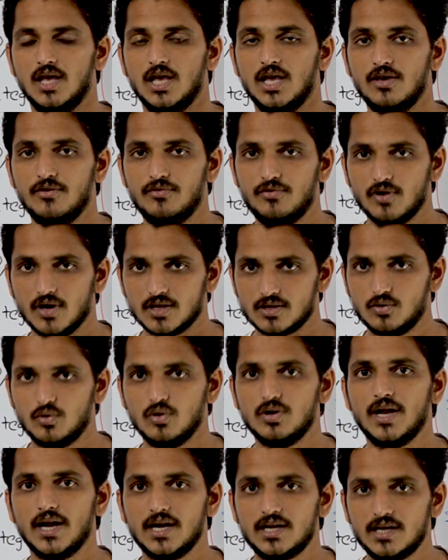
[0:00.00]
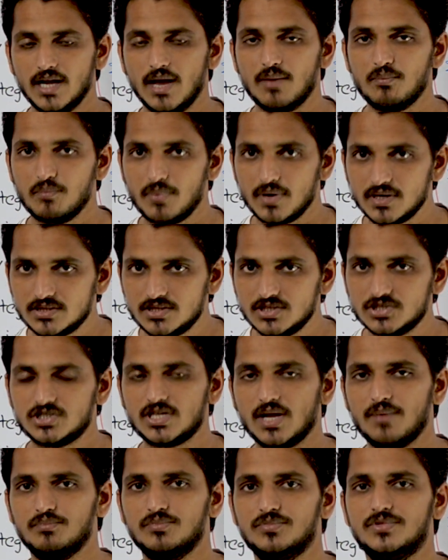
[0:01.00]
If you are good at number
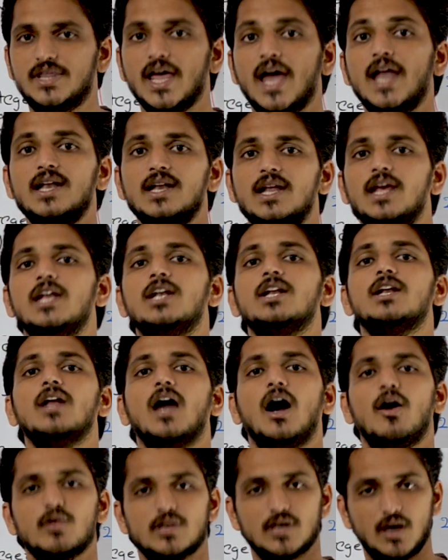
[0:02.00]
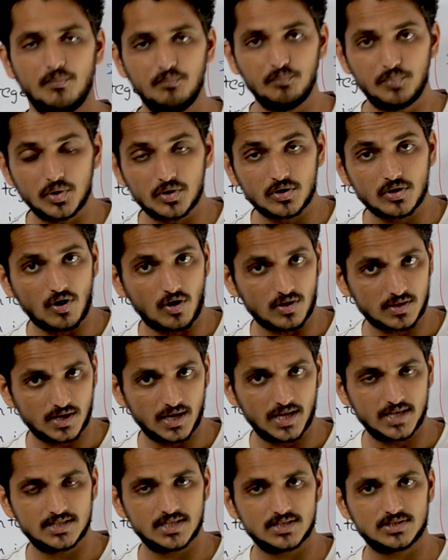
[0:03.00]
system, then in our computer
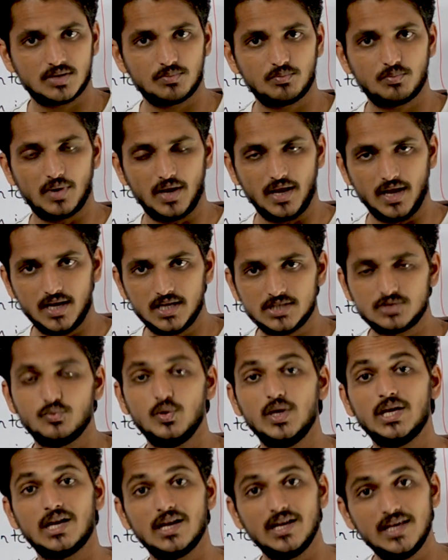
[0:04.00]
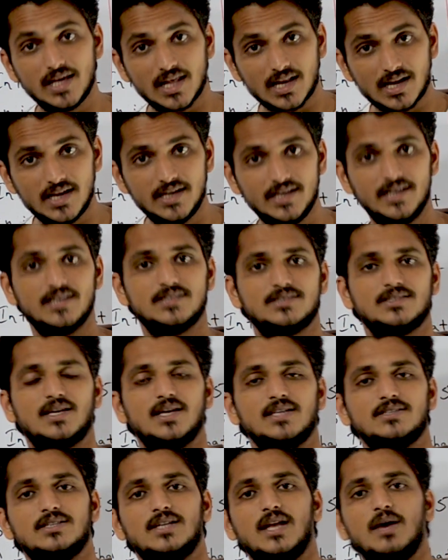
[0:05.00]
organization playlist, we clearly
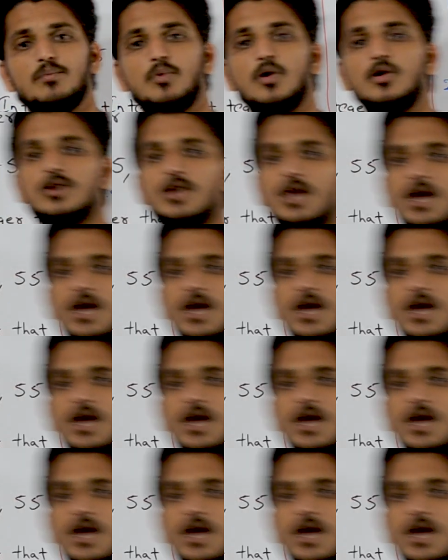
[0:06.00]
discussed about